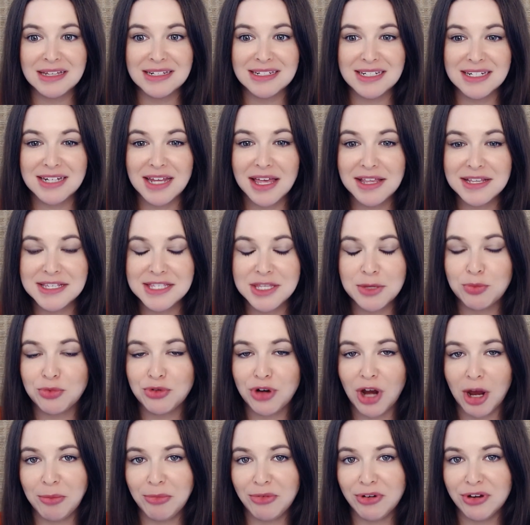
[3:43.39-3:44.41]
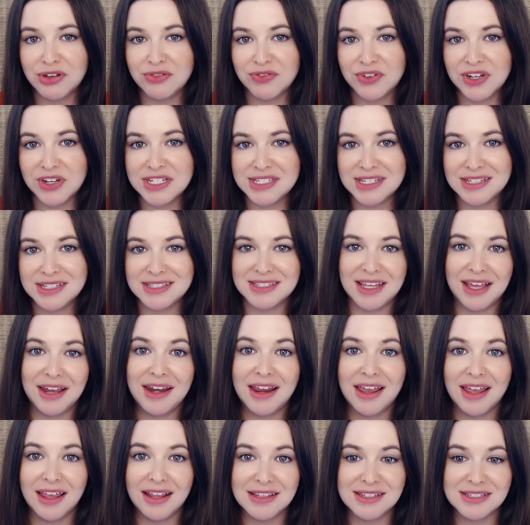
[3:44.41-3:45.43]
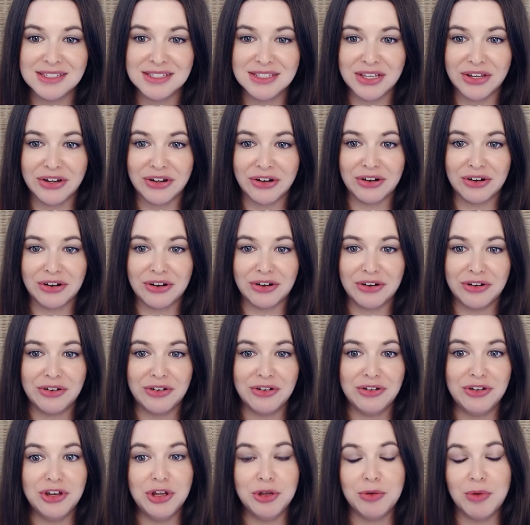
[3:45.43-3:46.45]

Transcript: to tell us the primary reasons they'd consider new